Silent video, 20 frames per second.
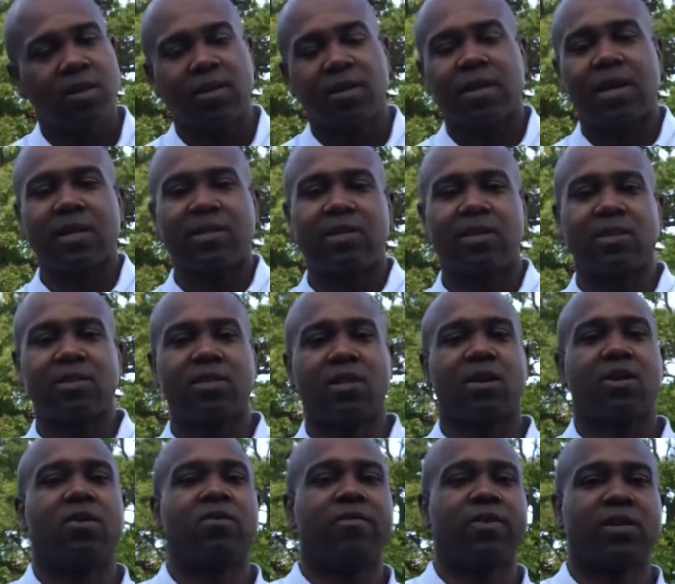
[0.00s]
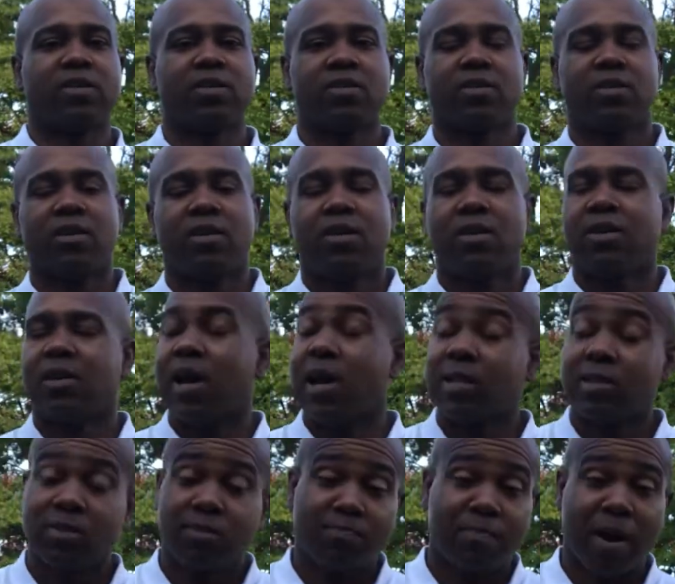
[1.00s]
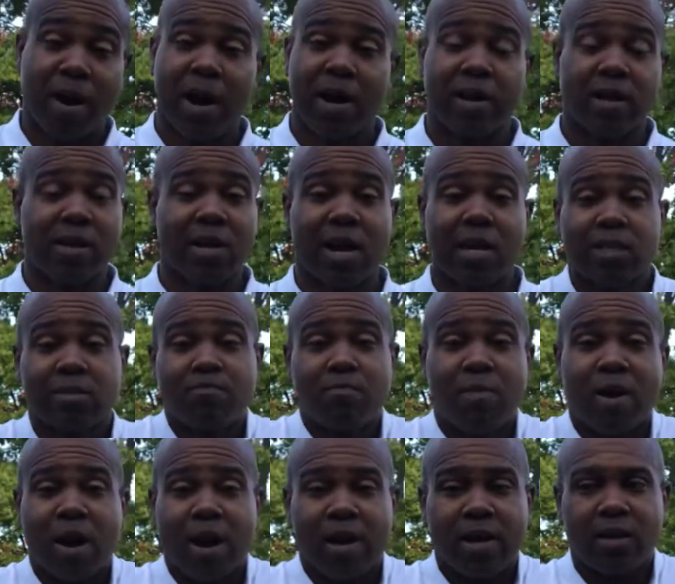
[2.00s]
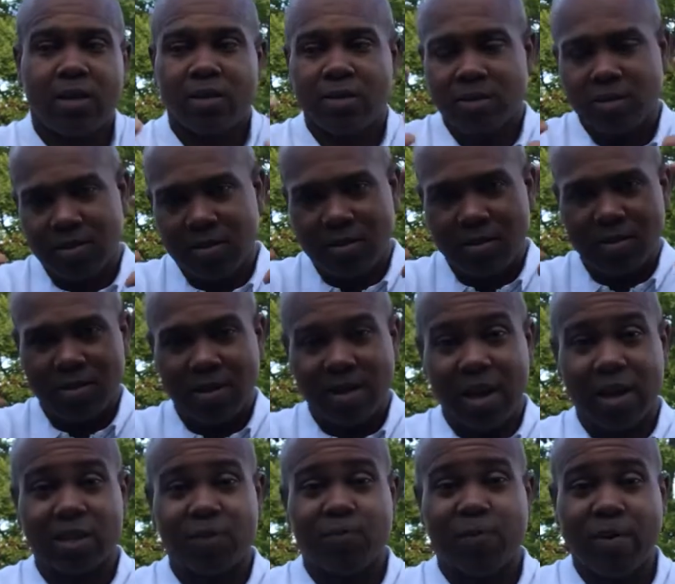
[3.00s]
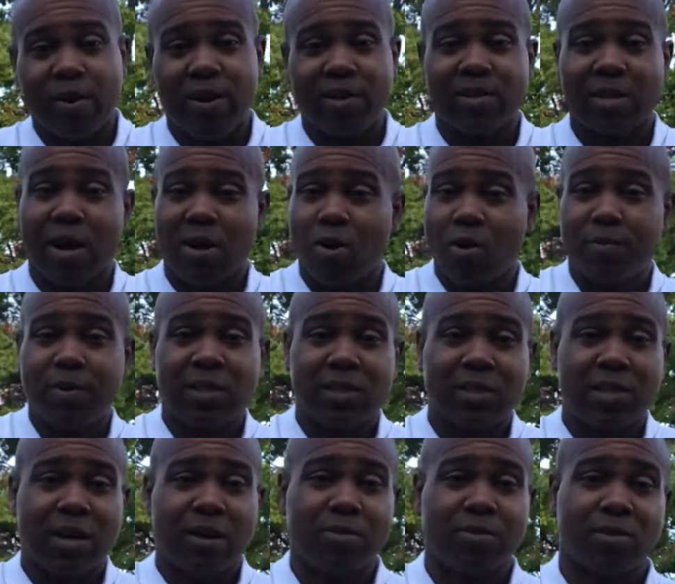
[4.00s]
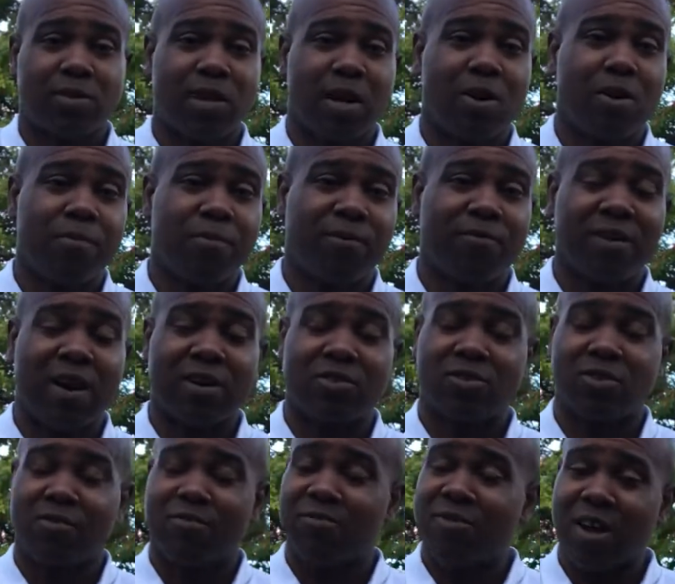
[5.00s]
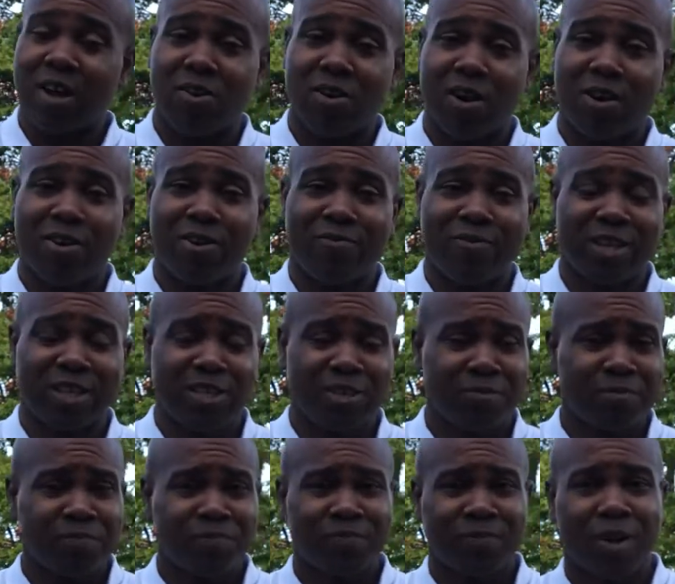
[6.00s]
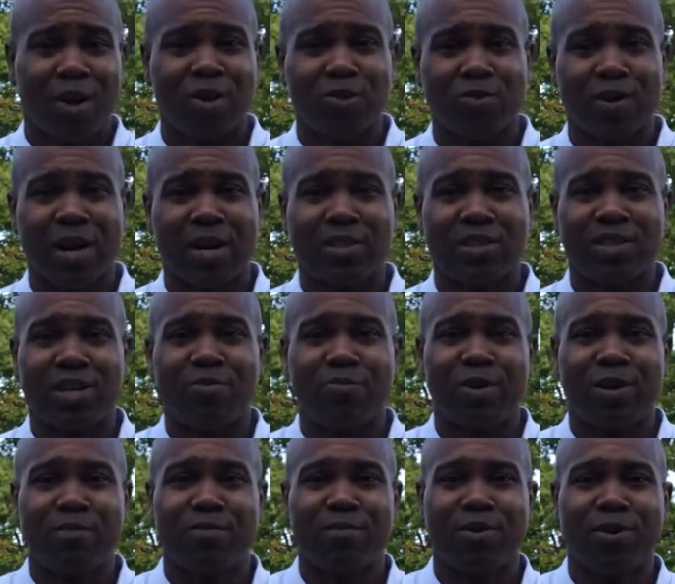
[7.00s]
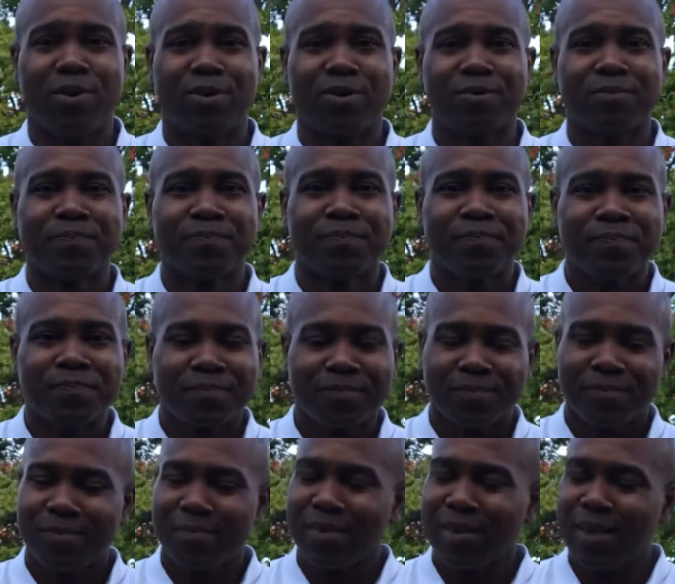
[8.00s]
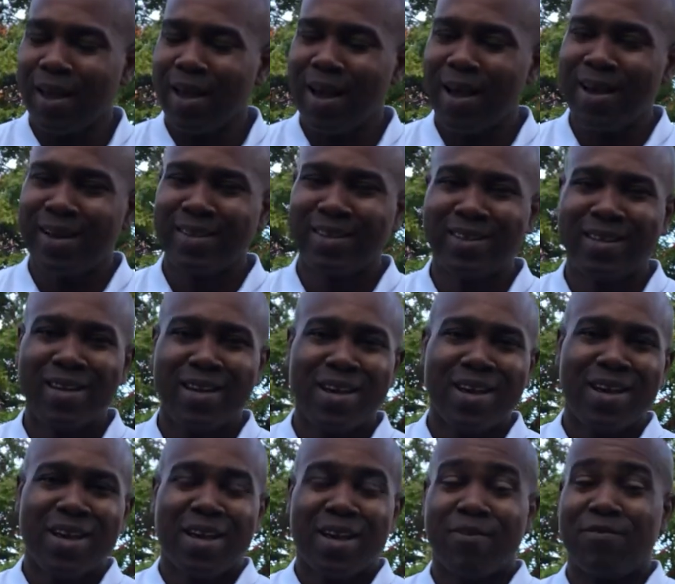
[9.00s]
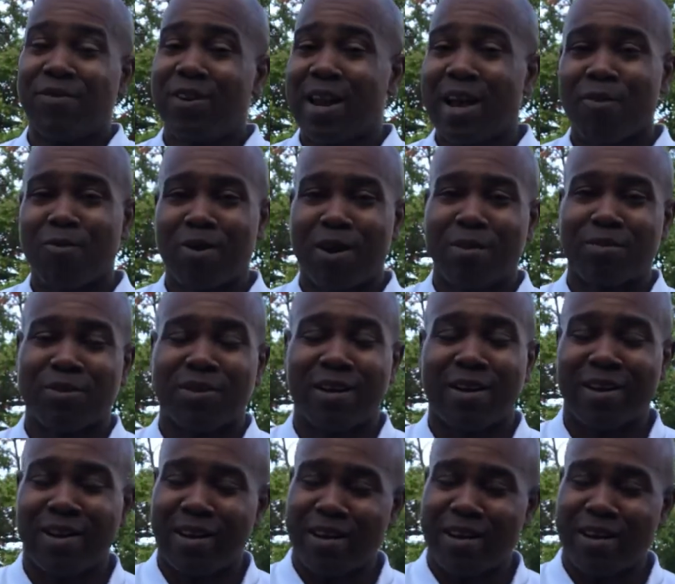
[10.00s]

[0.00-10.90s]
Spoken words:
that takes care of it. That's my experience. I hope this helps you. I hope you find some value out of it. That was what I shared with the blog. And if you like what I'm sharing,